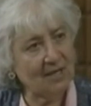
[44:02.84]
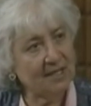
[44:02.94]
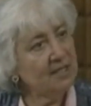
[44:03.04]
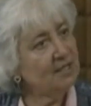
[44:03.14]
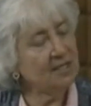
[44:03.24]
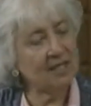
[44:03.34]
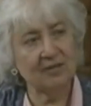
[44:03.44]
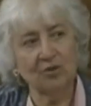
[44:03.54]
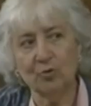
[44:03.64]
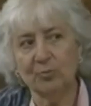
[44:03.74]
Lady, they had
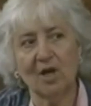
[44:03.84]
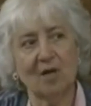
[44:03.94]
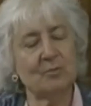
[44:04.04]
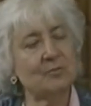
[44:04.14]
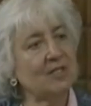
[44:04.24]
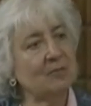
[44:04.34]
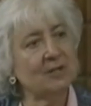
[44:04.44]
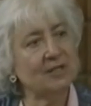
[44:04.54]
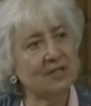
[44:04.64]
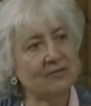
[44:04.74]
no problems, they
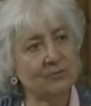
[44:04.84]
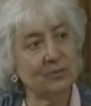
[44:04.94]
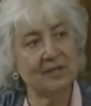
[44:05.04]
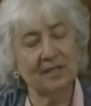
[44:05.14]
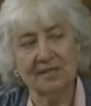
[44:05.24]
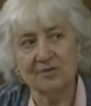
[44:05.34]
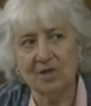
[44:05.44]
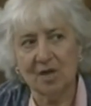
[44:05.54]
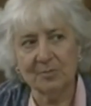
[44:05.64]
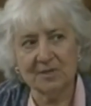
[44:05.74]
believed. When they
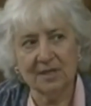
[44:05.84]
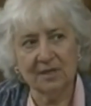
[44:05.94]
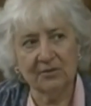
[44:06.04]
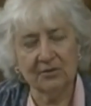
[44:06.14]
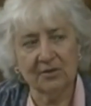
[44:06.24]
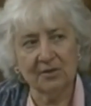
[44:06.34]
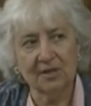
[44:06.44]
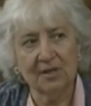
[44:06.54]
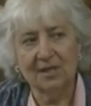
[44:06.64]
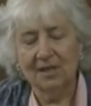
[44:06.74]
stopped seeing her,
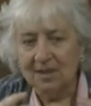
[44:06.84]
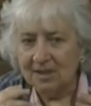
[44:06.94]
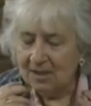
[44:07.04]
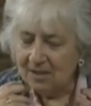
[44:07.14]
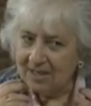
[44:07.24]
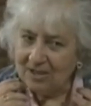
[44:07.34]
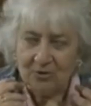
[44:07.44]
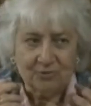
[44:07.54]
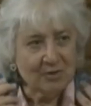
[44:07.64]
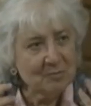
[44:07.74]
they
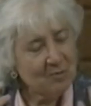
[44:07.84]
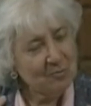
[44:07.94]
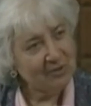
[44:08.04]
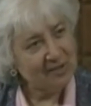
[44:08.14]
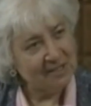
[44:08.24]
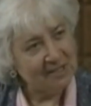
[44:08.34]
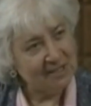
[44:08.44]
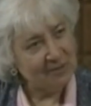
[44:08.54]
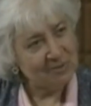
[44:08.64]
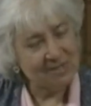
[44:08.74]
couldn't remember
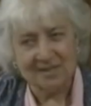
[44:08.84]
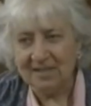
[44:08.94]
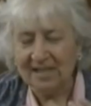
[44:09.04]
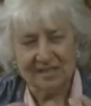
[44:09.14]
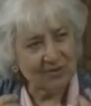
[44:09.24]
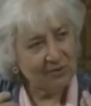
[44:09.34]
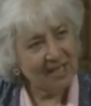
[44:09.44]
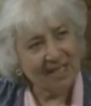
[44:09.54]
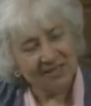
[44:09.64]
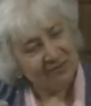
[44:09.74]
clearly. It was yeah. as, as, though they
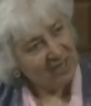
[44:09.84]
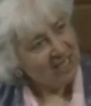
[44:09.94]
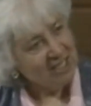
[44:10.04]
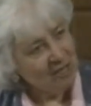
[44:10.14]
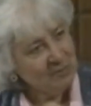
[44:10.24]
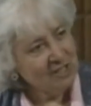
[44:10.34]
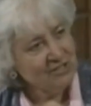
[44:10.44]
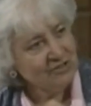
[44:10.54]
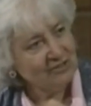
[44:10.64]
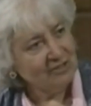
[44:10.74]
had divine amnesia.